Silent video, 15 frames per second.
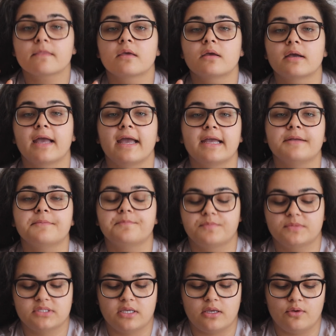Okay,
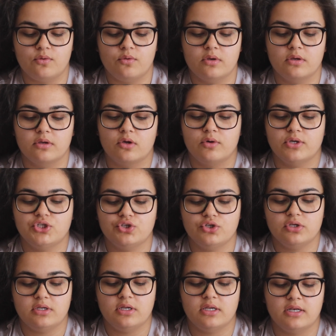so
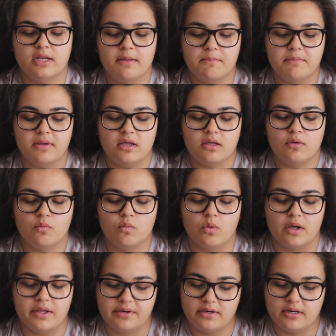question number
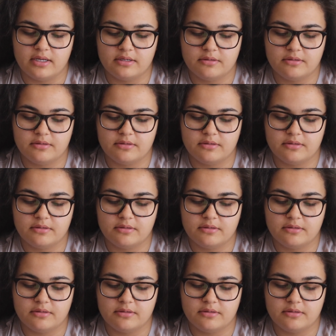1.